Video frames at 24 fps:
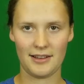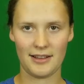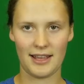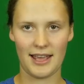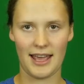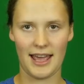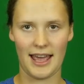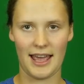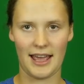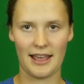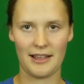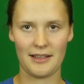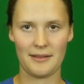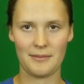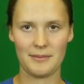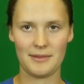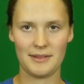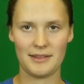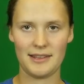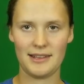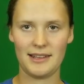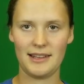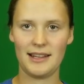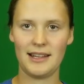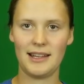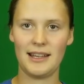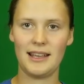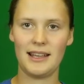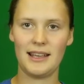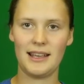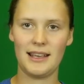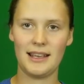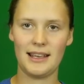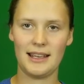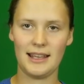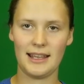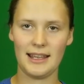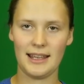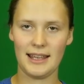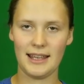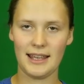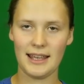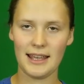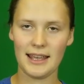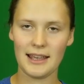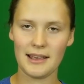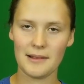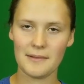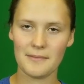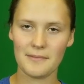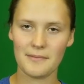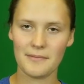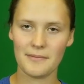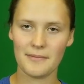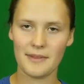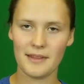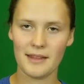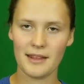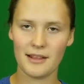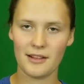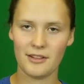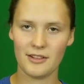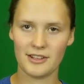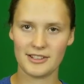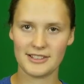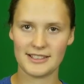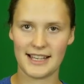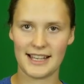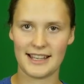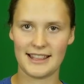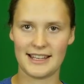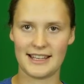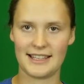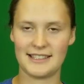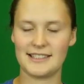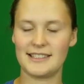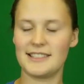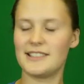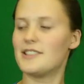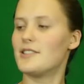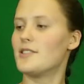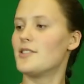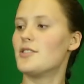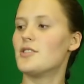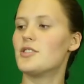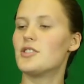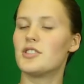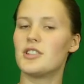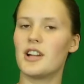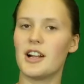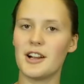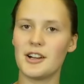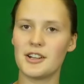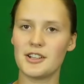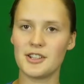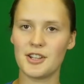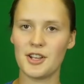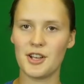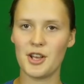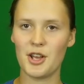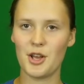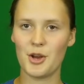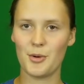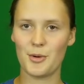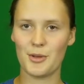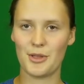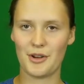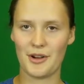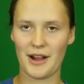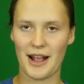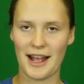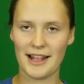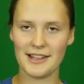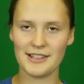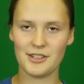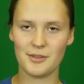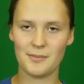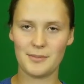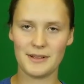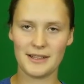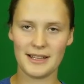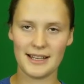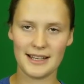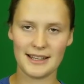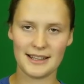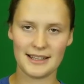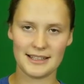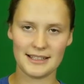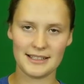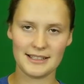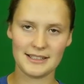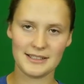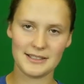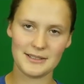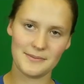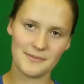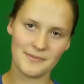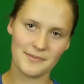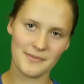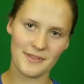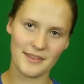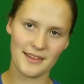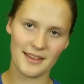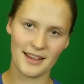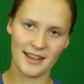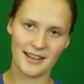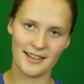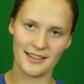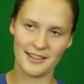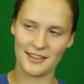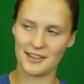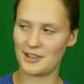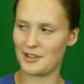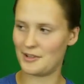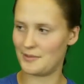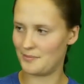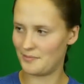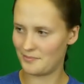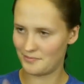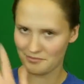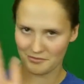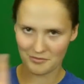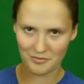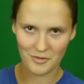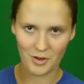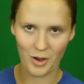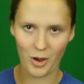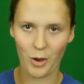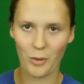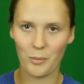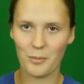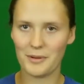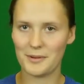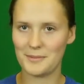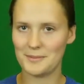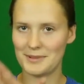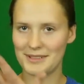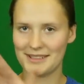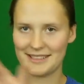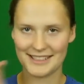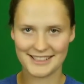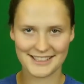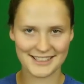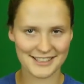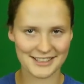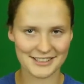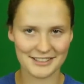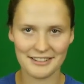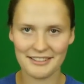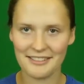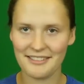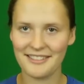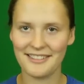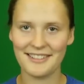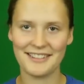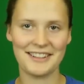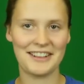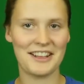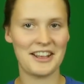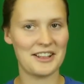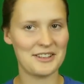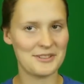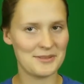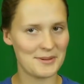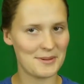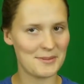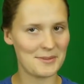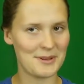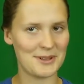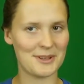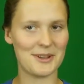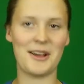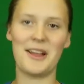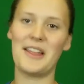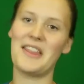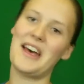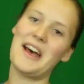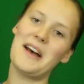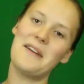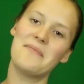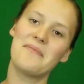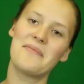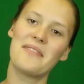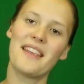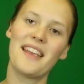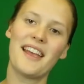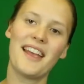Okay. E looks like this. So you start with your hands open like this, in the open position is what I'm going to call that.